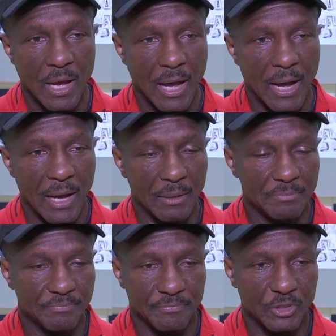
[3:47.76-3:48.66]

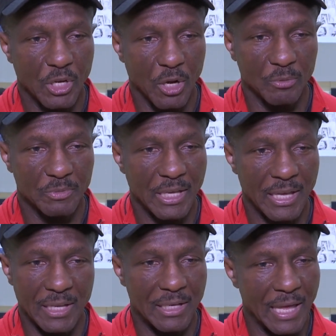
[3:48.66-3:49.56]

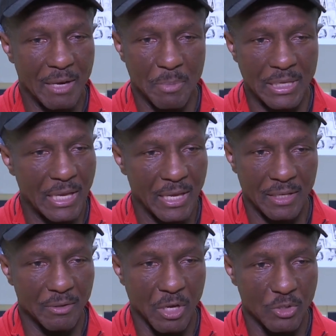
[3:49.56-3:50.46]
let it
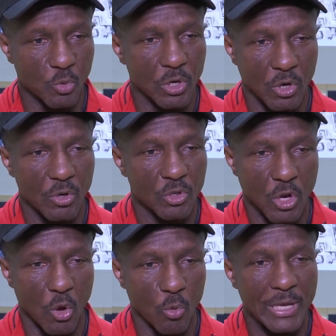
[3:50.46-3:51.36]
begin, because
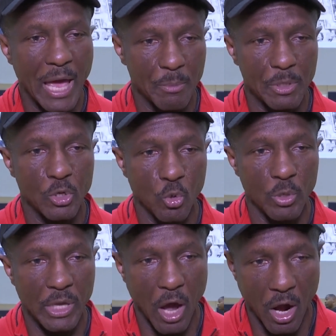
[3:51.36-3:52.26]
we got to be who
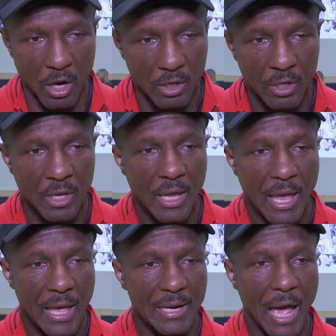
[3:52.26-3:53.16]
we are,
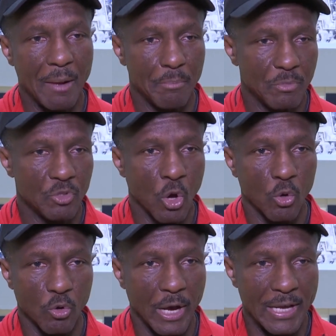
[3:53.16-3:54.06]
and not
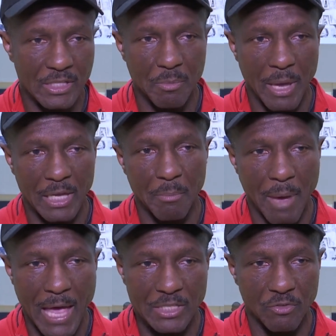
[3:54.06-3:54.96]
go crazy making
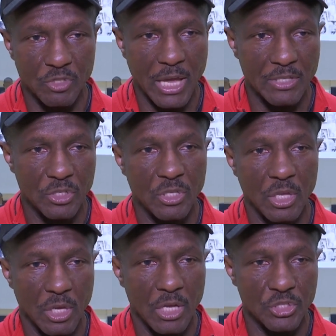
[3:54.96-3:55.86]
massive changes,
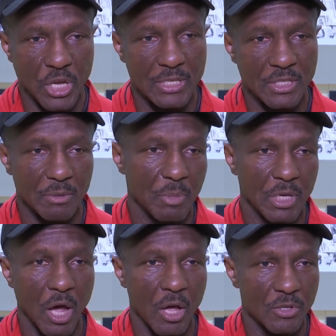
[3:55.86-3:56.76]
adjusting
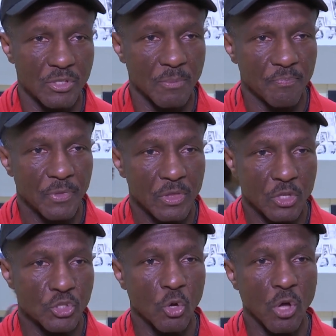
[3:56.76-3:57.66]
because
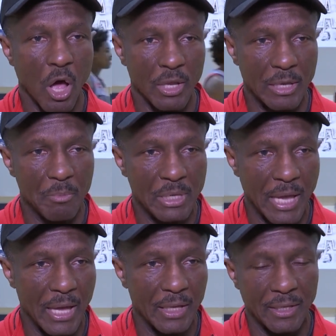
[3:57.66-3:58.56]
the so-called
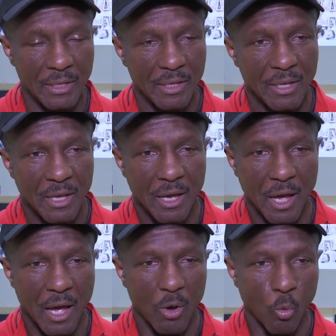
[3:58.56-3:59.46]
NBA
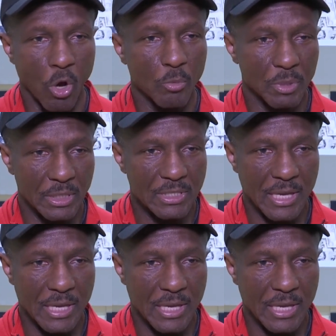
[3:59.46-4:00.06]
workbook